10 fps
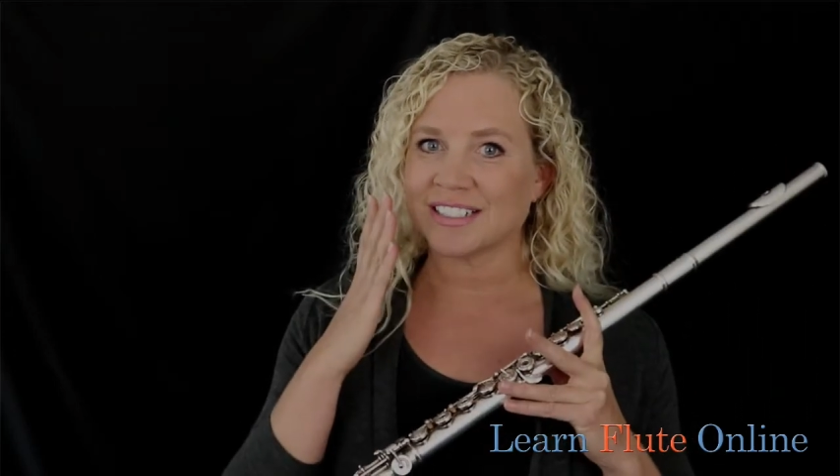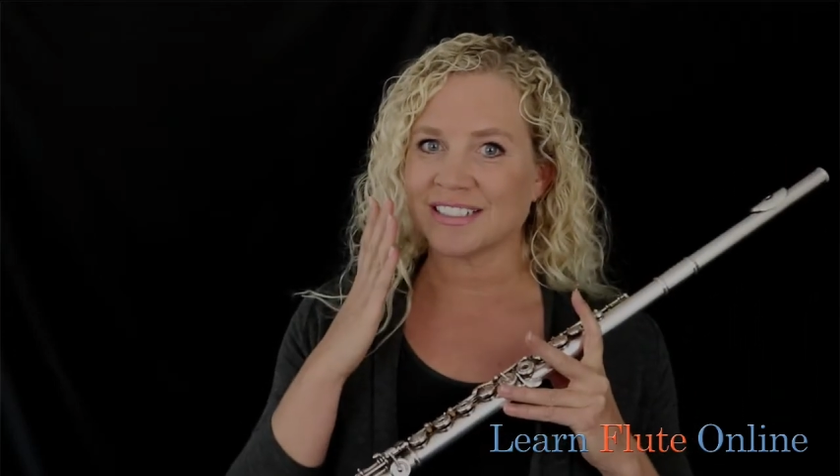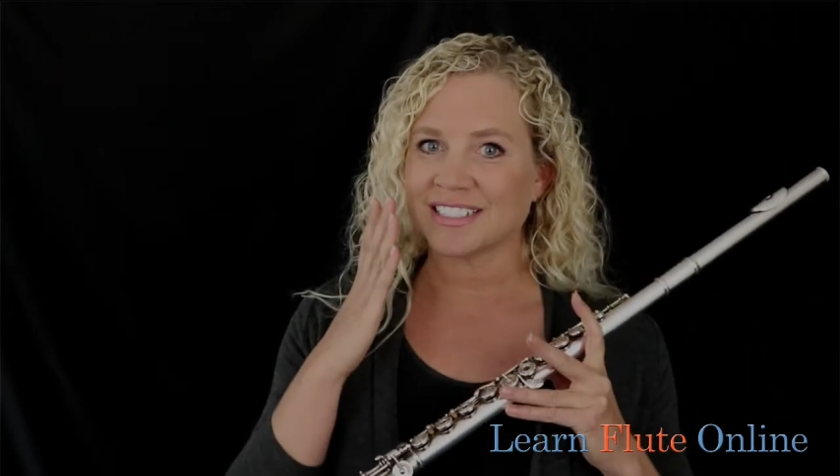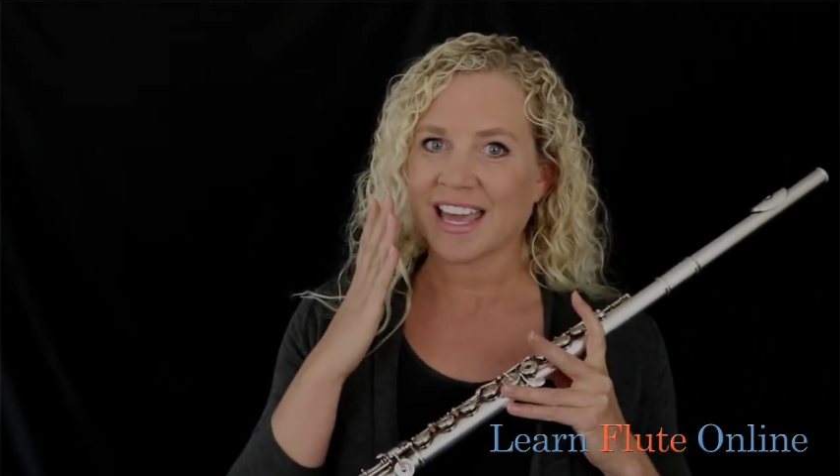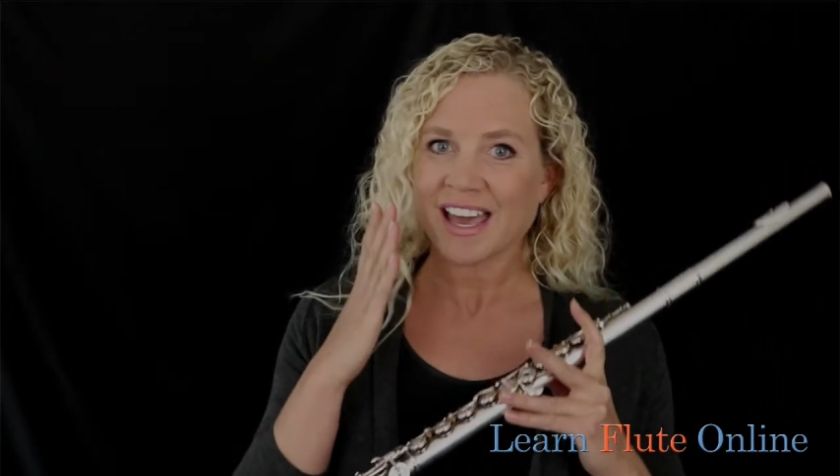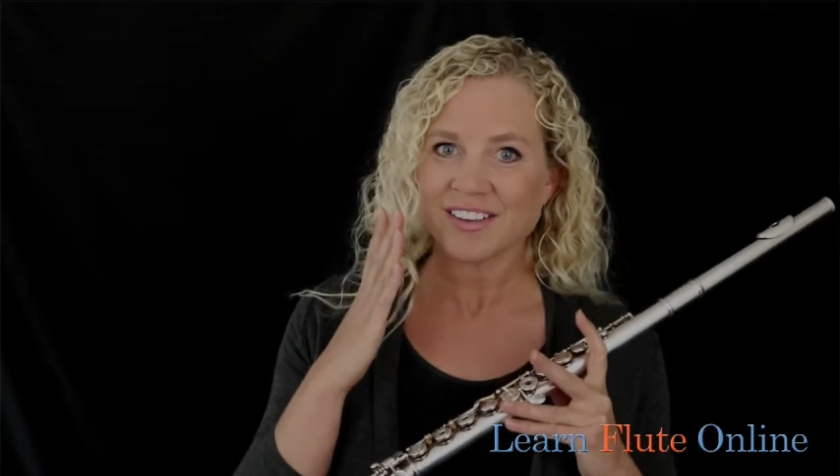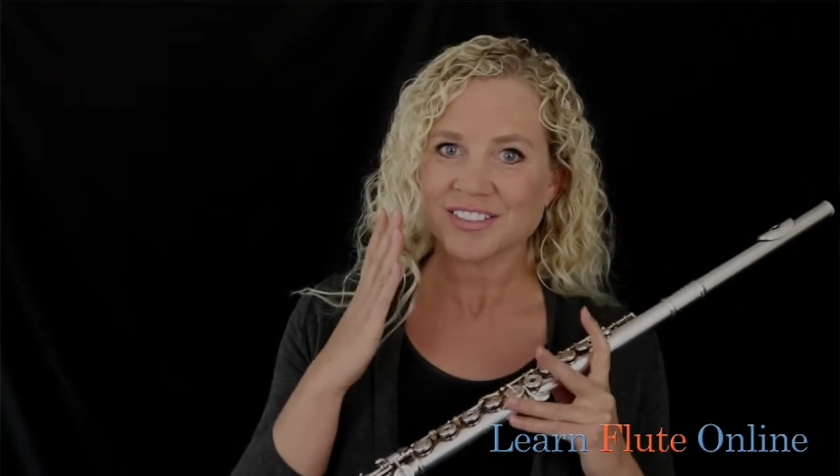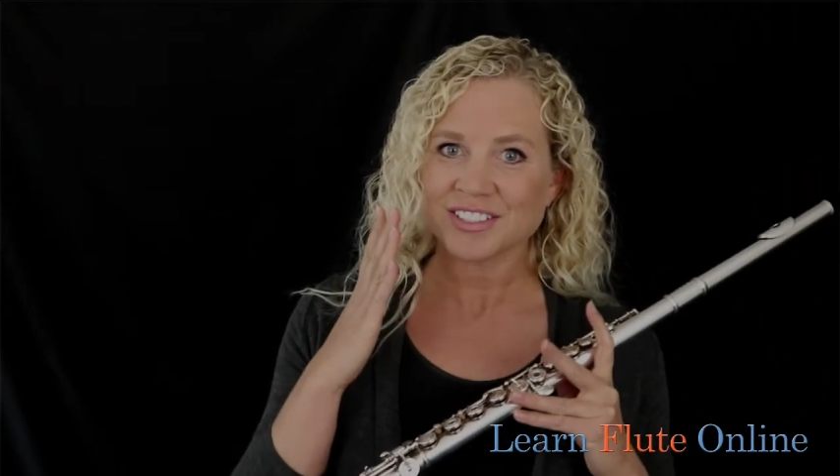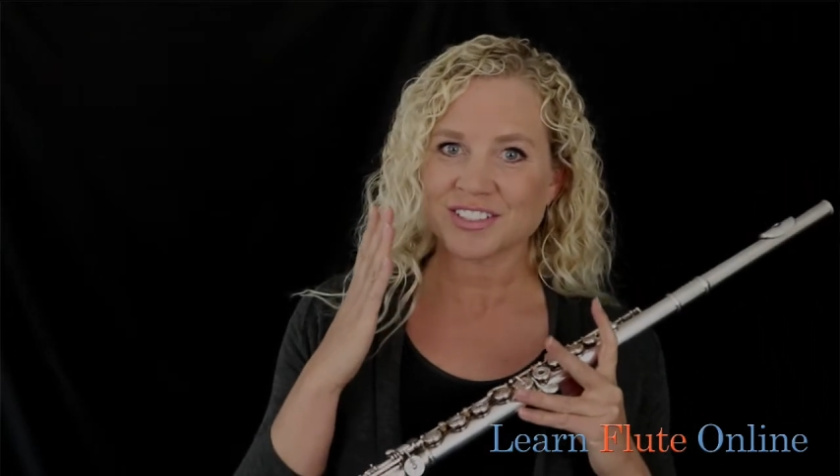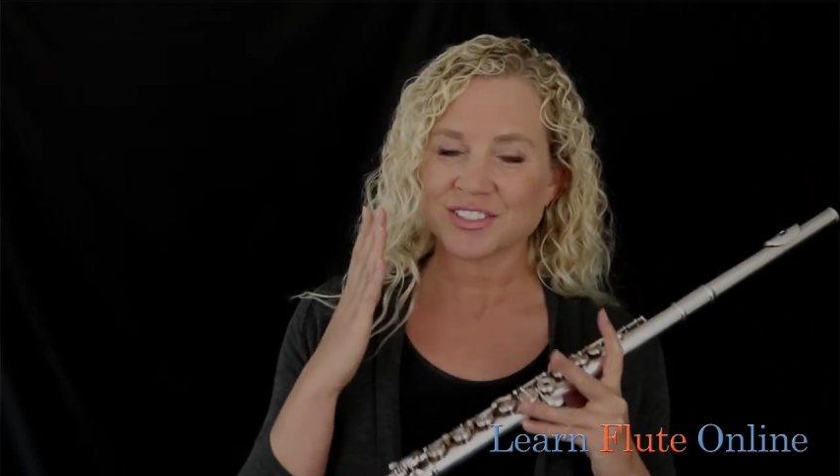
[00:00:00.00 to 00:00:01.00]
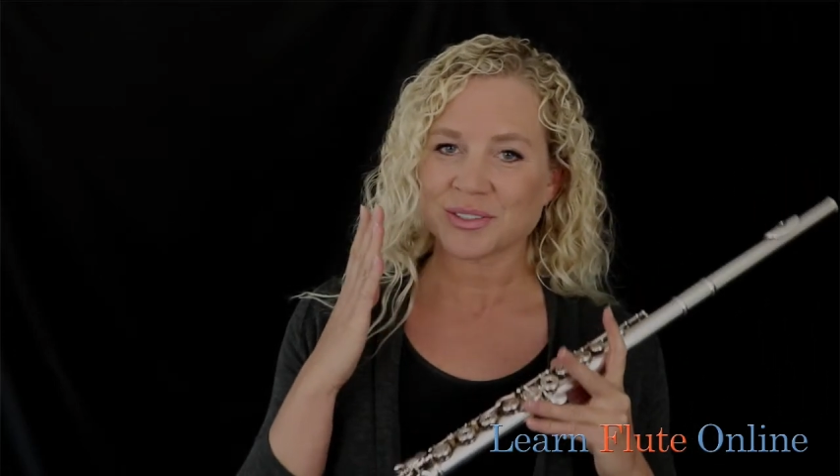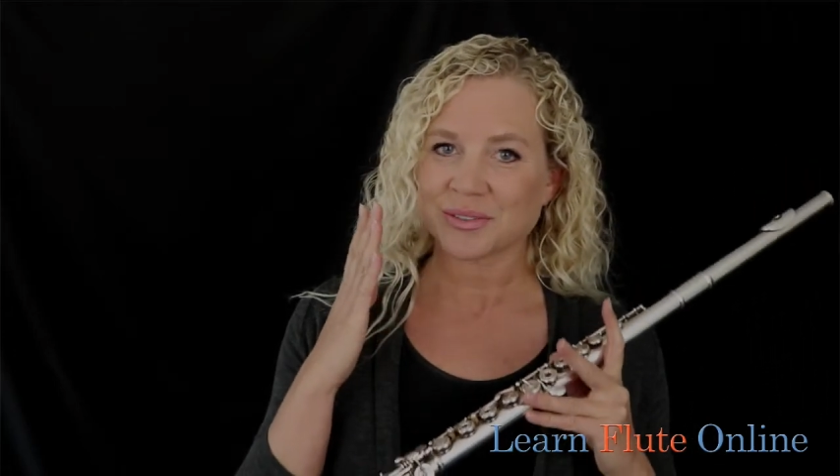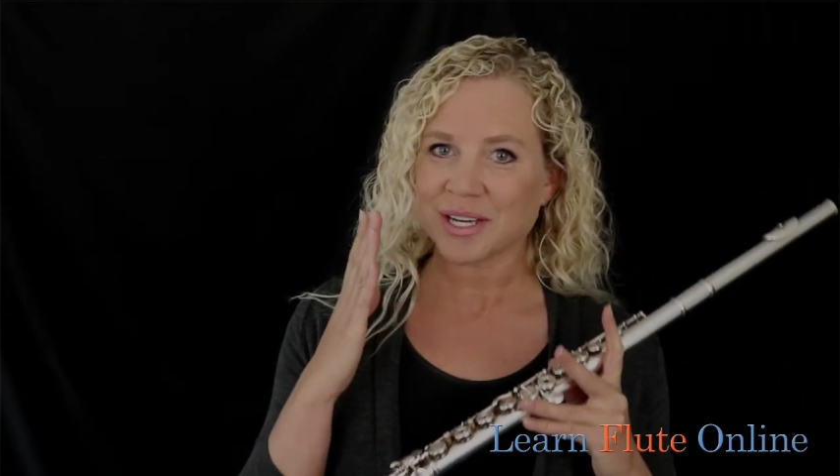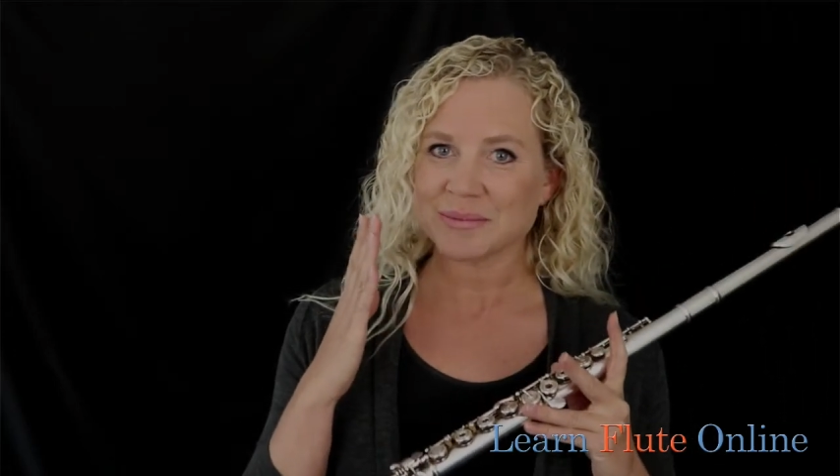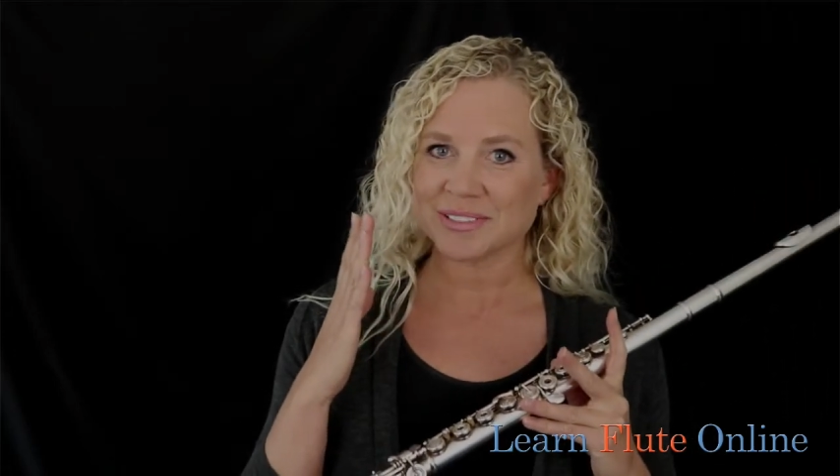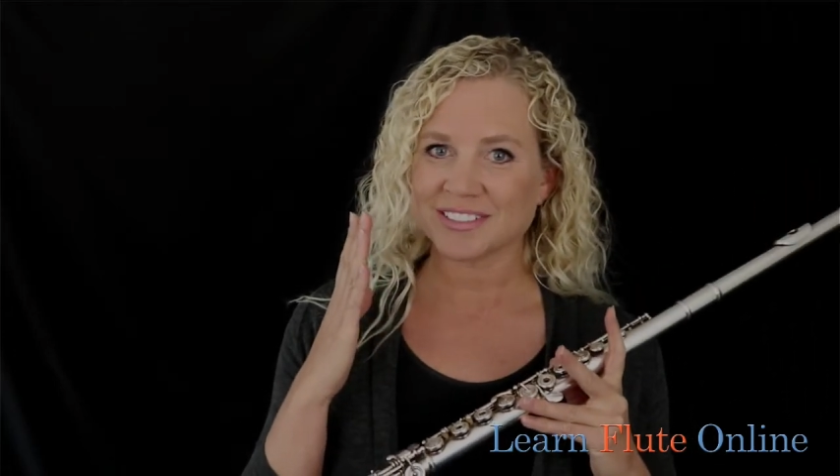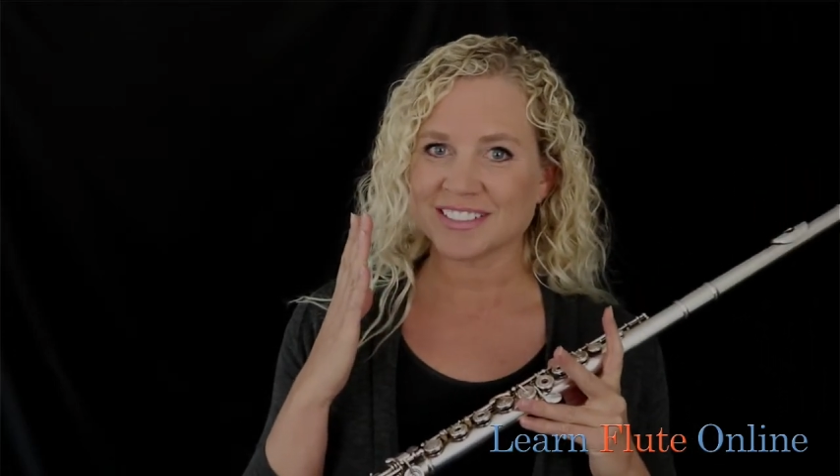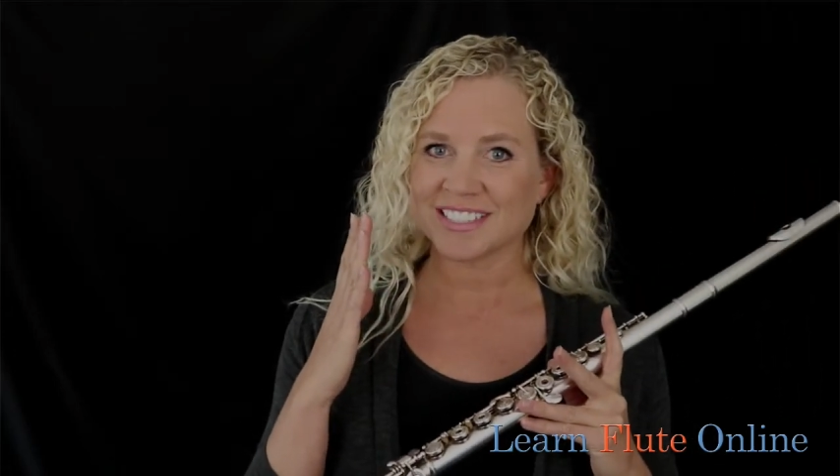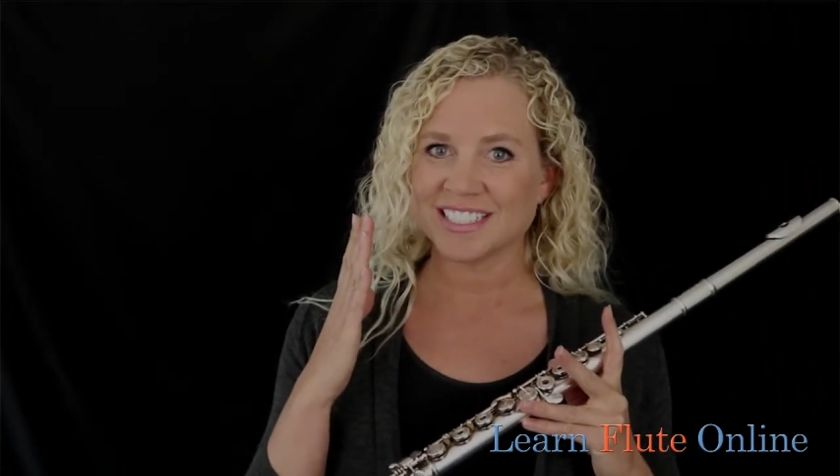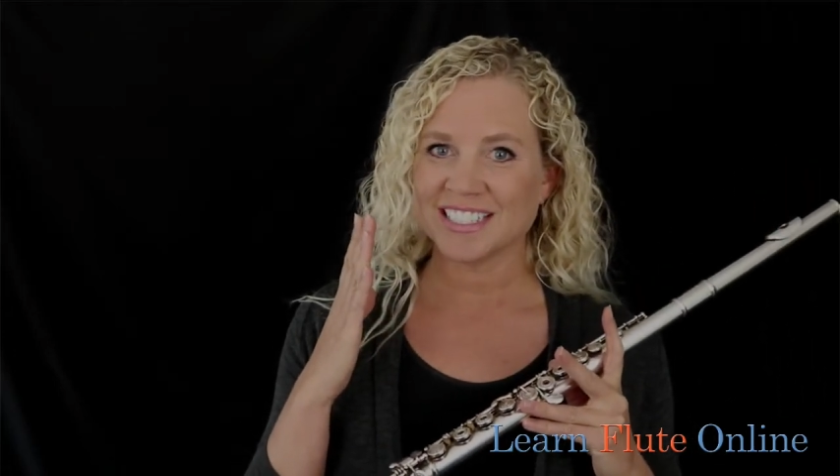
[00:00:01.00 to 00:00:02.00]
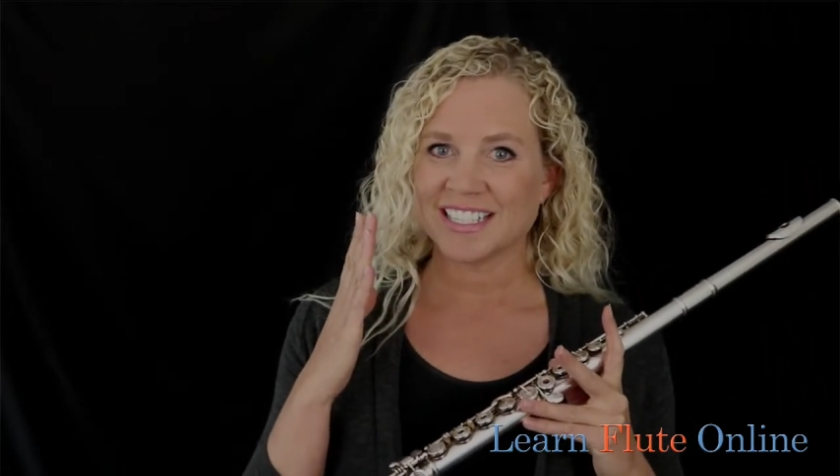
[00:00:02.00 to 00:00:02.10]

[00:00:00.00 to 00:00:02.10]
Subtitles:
is having troubles,